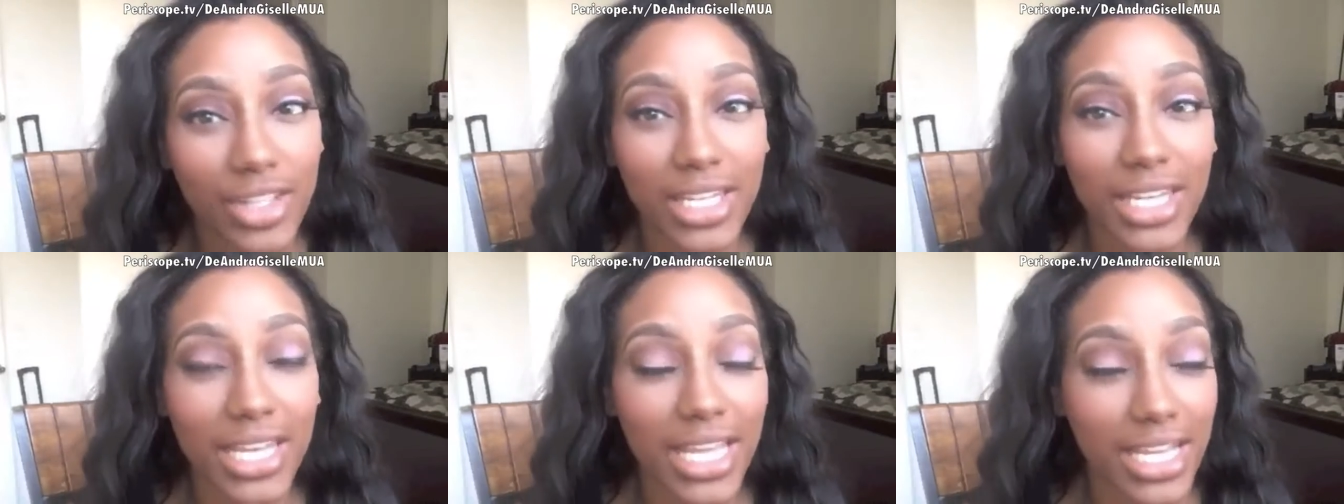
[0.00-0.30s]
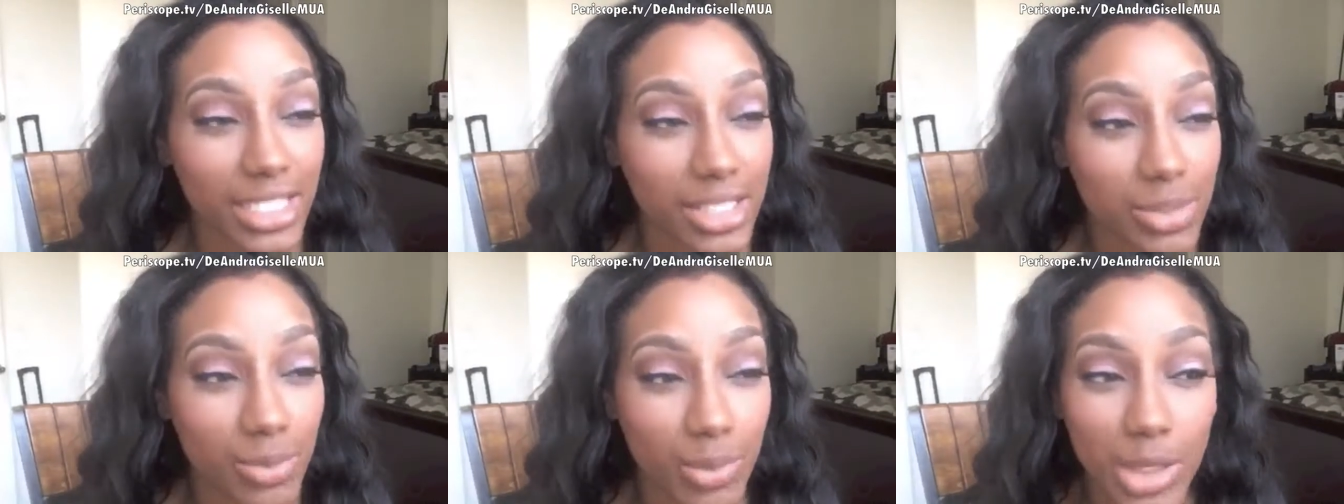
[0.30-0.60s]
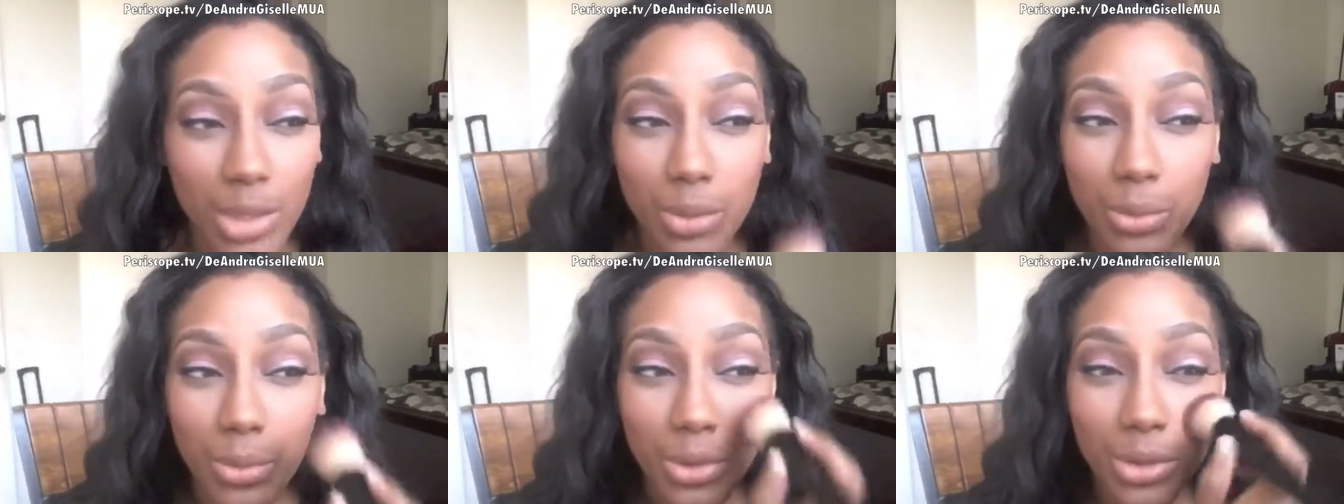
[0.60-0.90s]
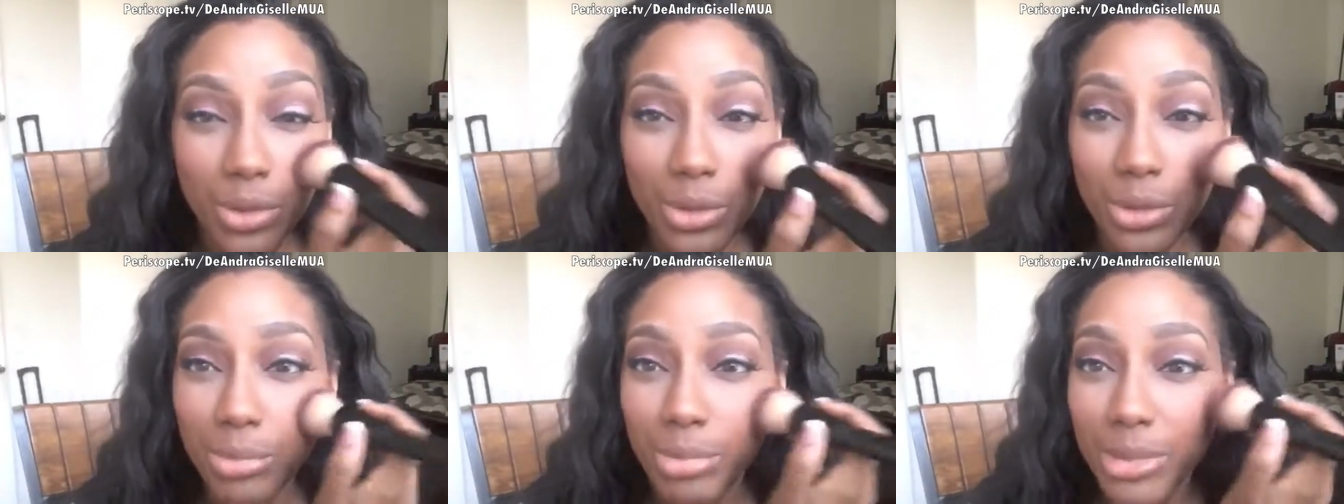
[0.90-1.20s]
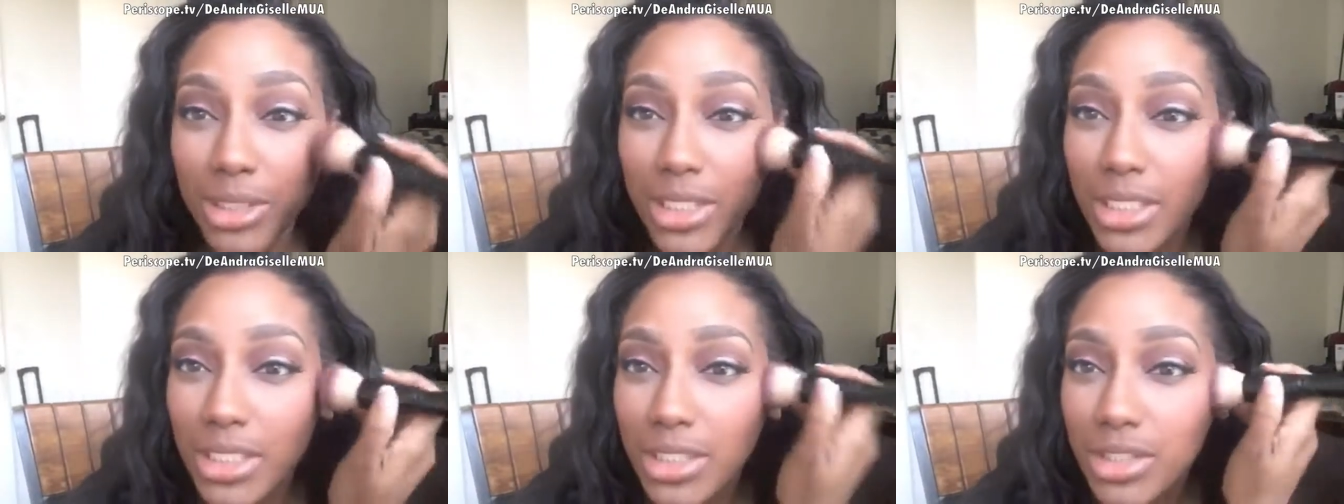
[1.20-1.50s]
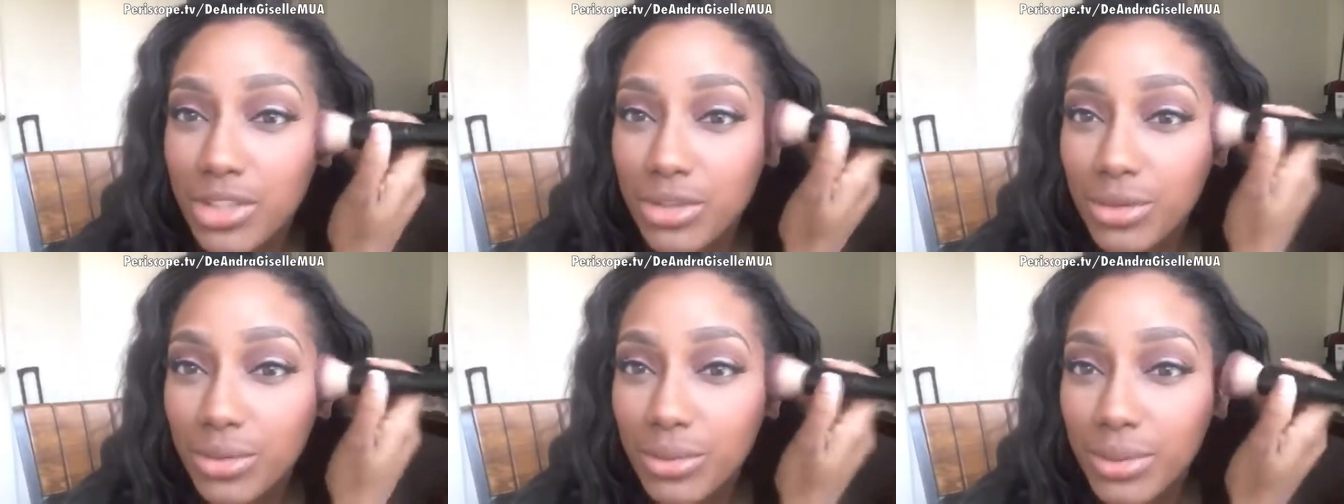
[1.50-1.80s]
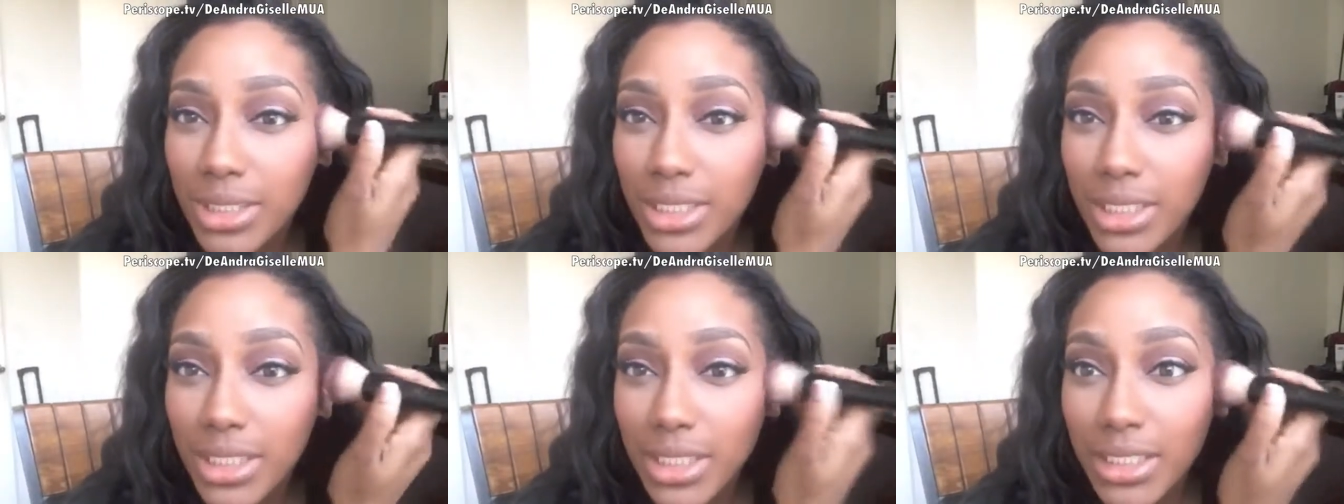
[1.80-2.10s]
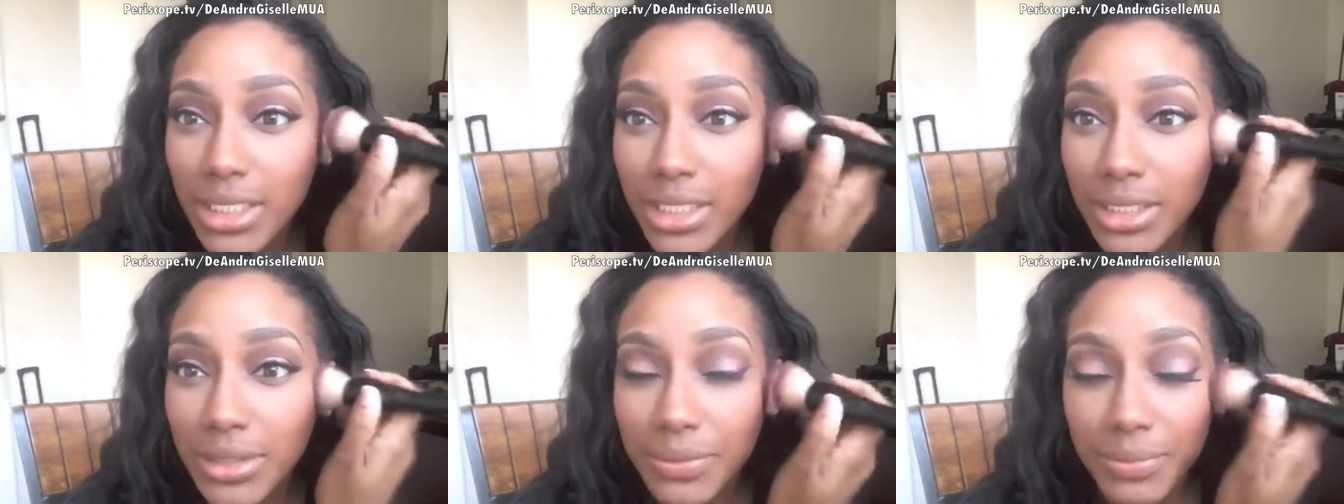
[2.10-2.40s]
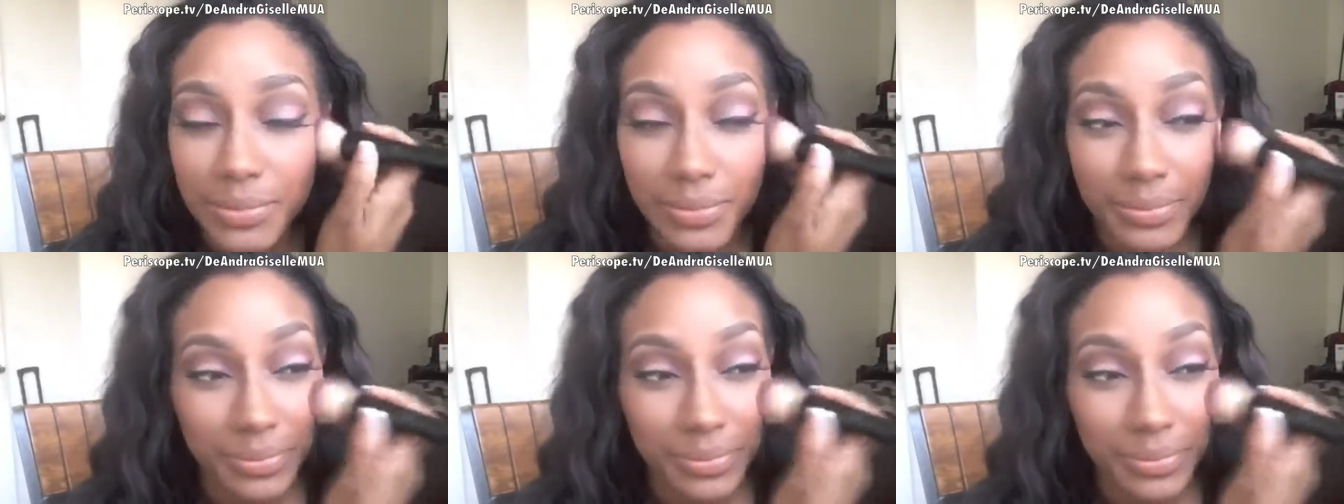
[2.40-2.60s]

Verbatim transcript: The next week we'll be doing,